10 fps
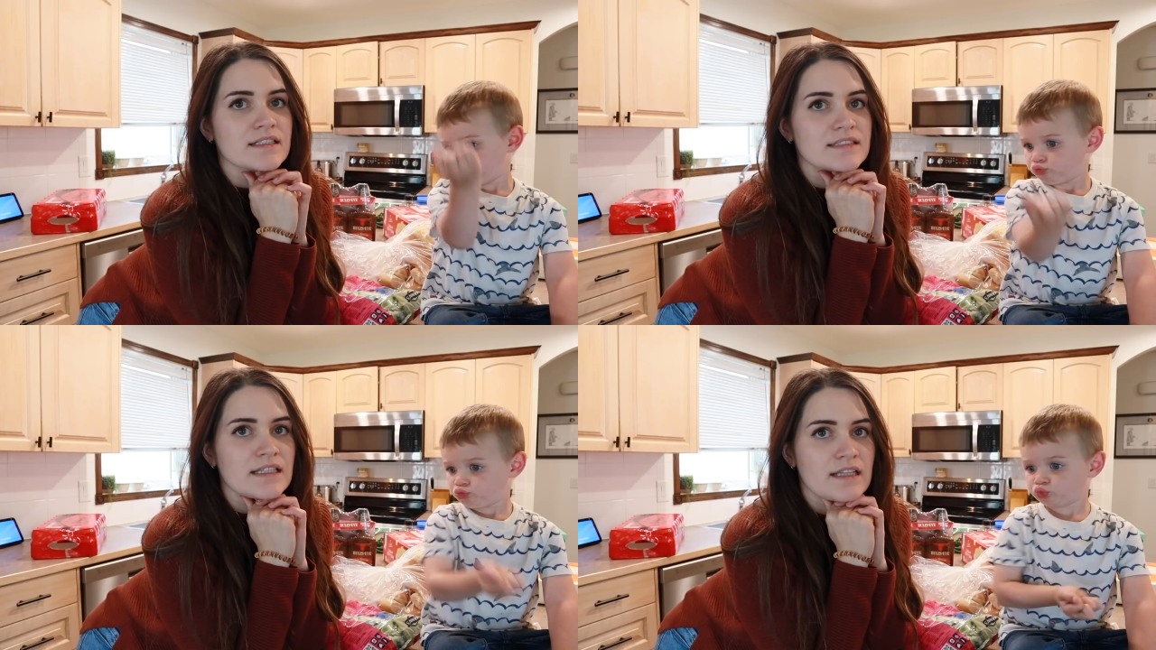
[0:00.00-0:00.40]

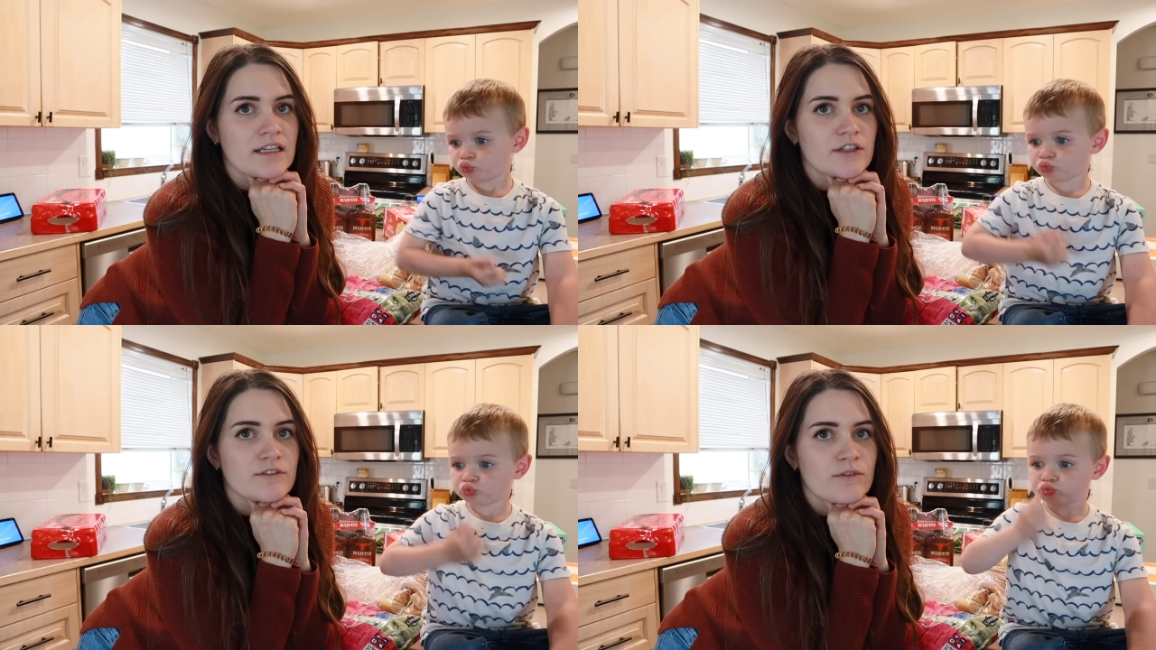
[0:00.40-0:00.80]
Speaker 1: to say
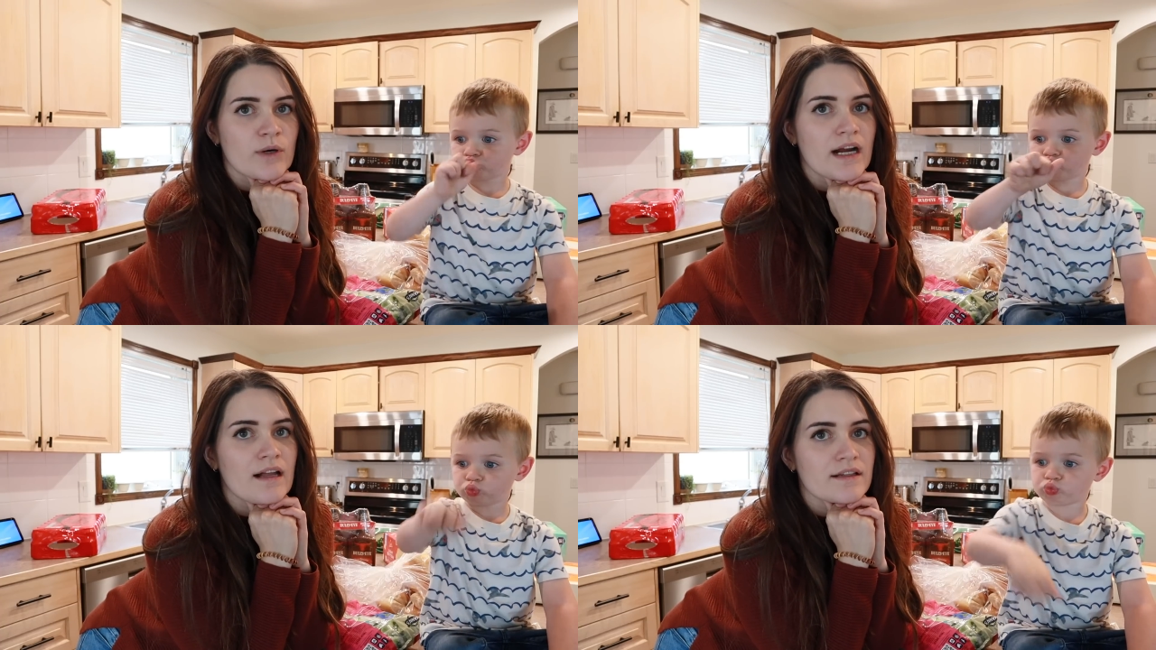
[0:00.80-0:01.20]
thank you
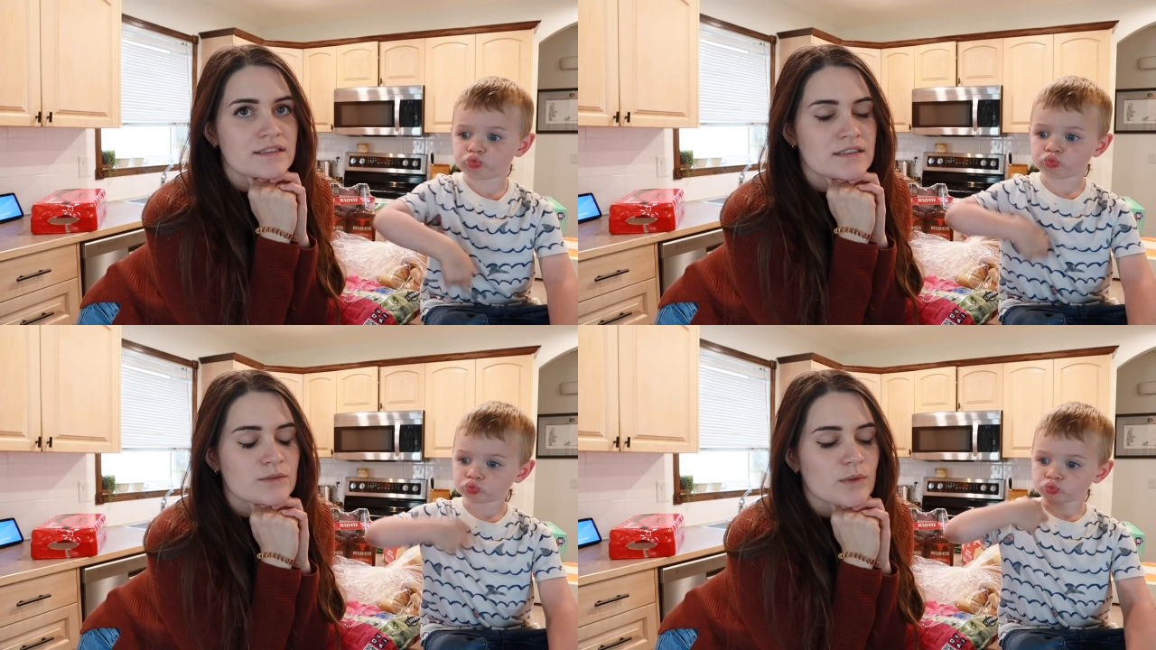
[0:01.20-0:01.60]
for
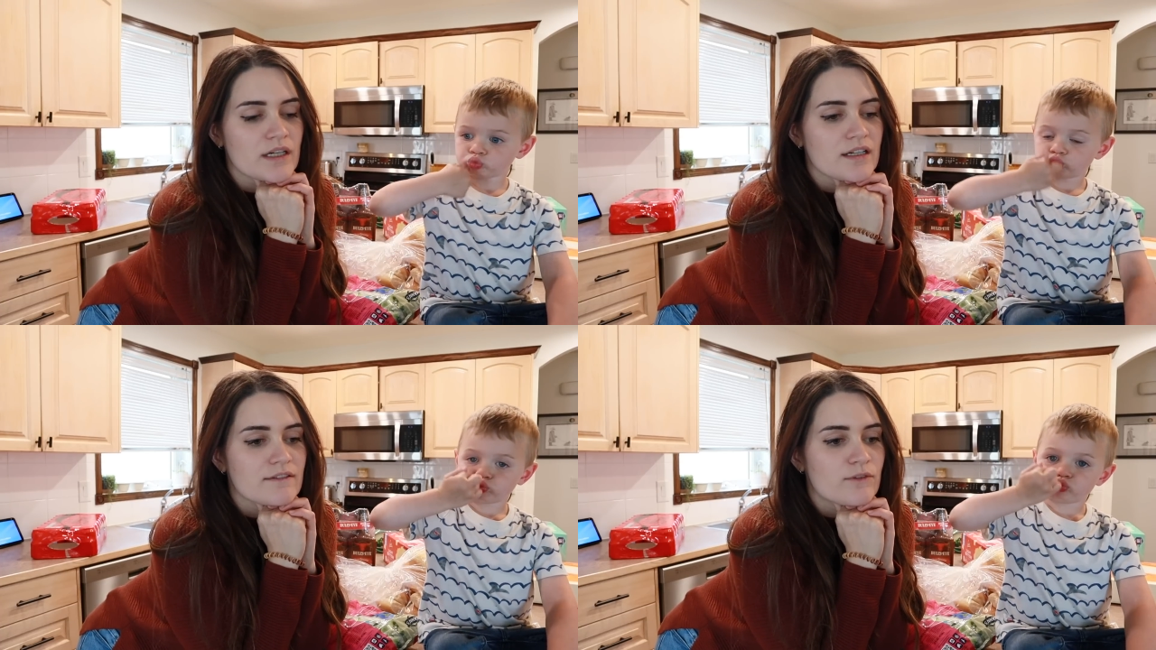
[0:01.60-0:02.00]
Alex's
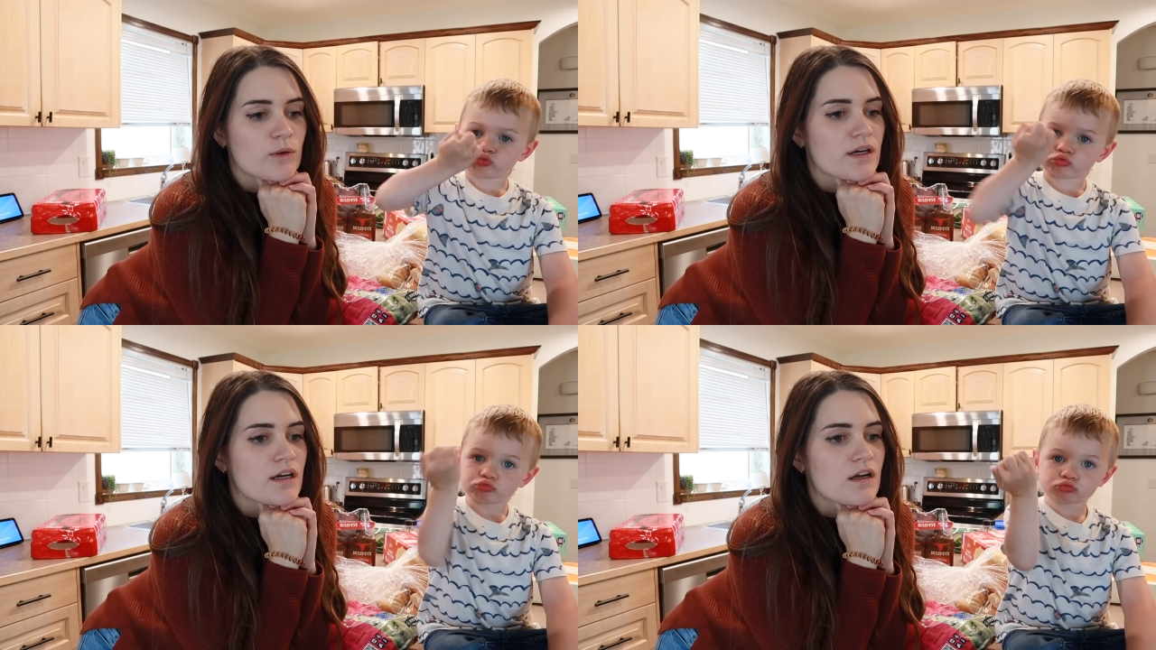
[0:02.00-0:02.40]
work,
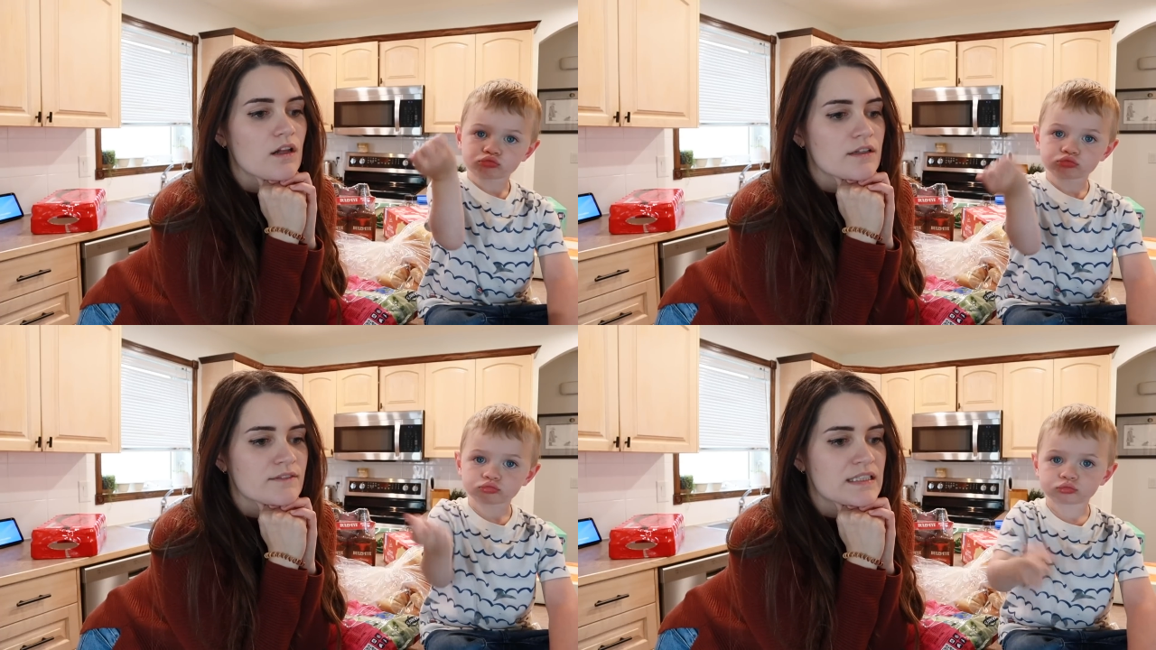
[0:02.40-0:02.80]
for
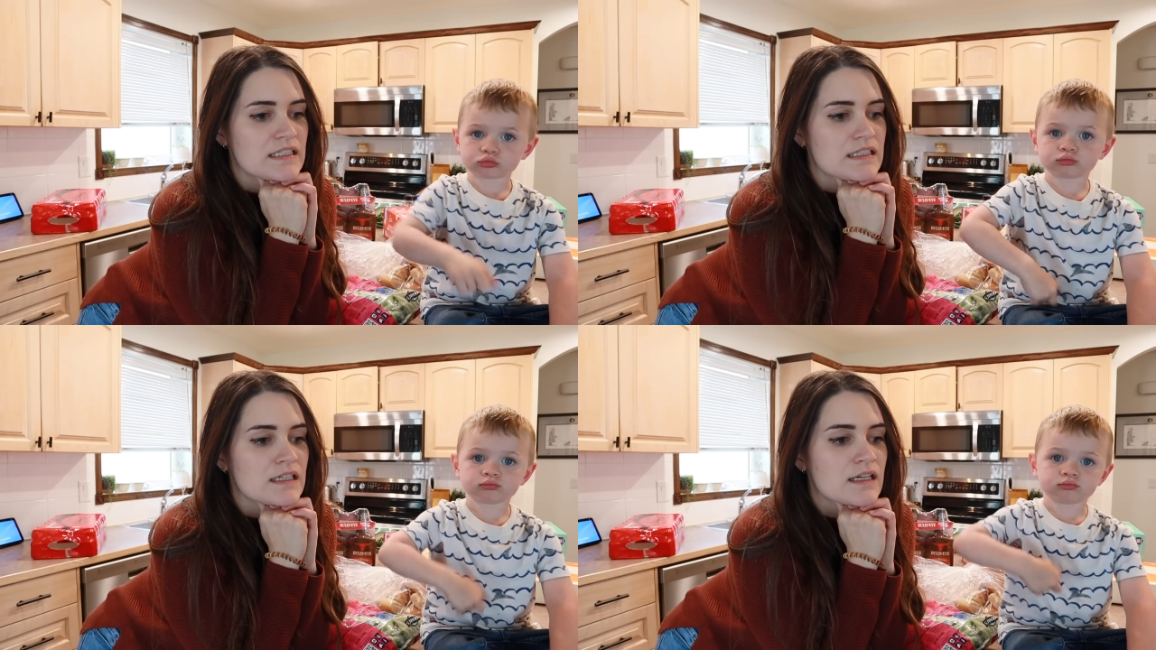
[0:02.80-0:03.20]
all of
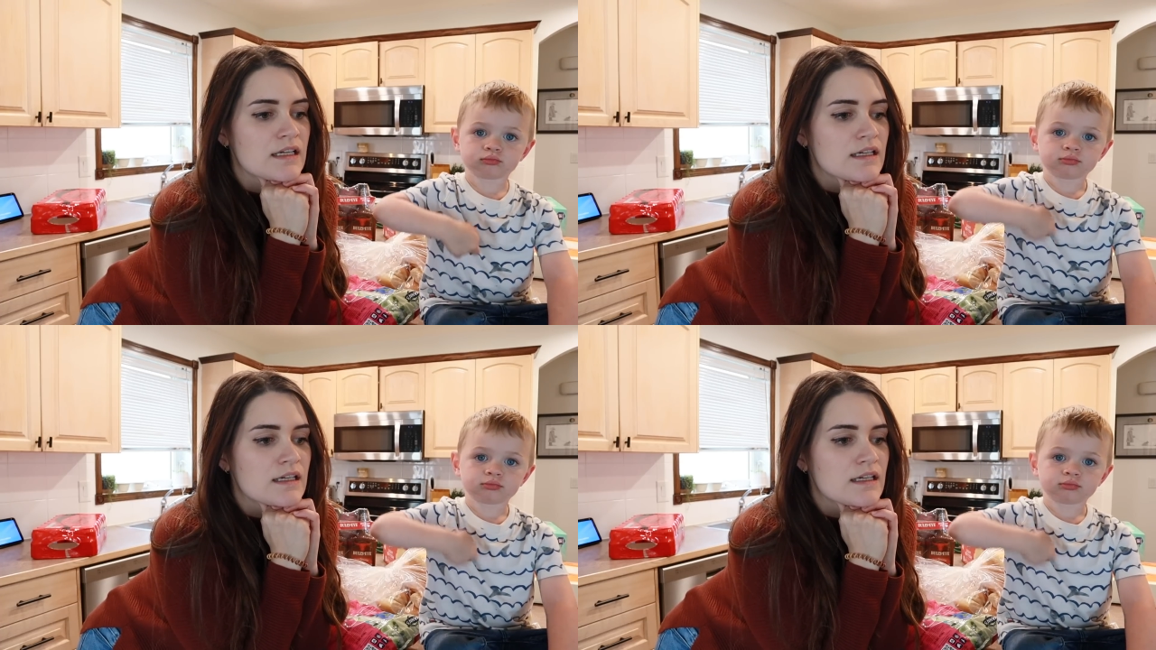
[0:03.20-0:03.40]
the